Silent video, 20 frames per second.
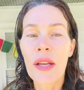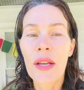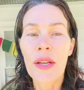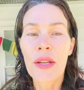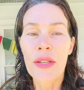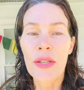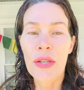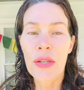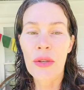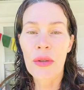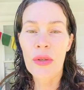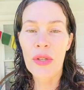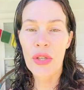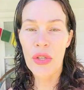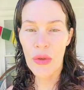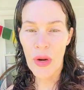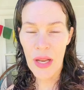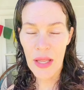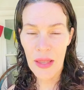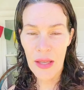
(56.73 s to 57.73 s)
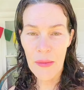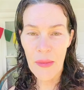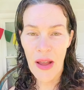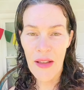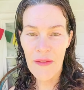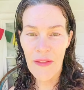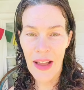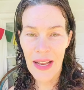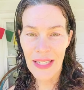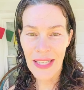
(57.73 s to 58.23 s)
to strengthen my
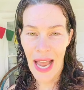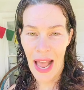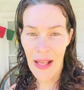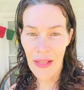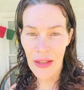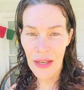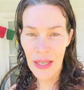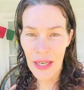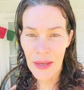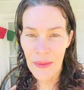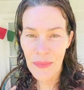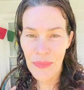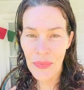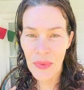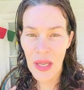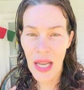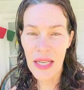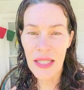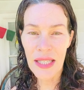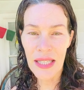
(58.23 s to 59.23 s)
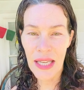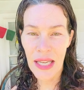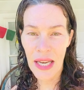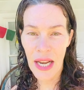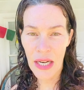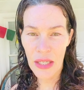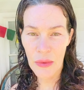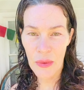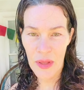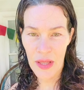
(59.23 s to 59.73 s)
vitality, and to
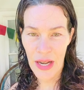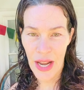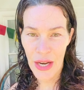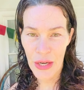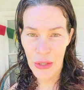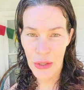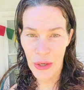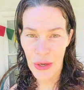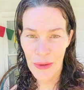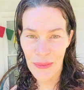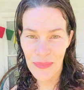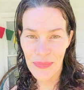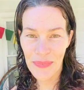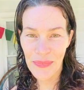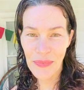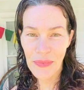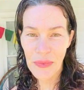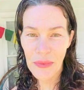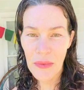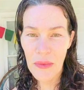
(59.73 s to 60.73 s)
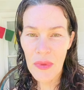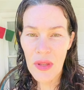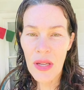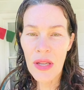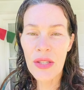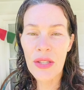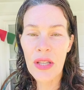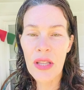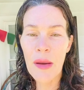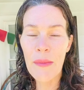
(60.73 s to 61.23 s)
connect with nature,
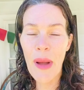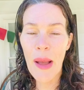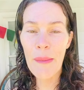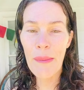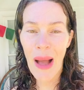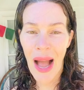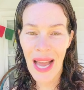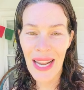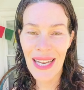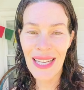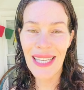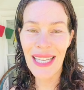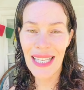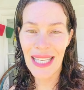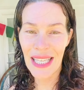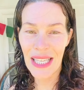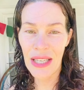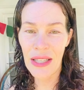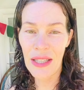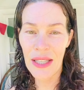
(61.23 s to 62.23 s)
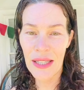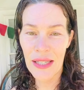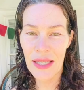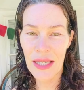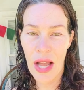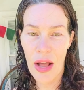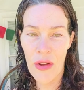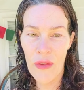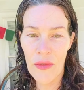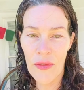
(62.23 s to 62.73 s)
so that my body can heal
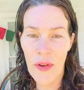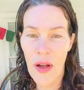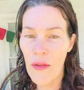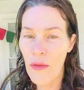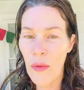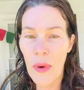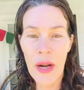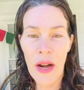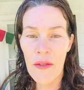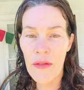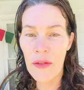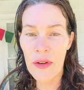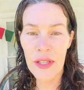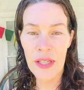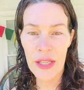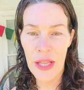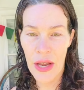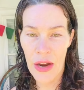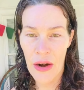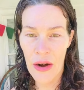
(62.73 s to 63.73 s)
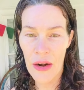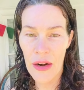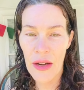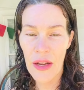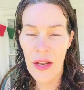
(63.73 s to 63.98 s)
itself of whatever is there.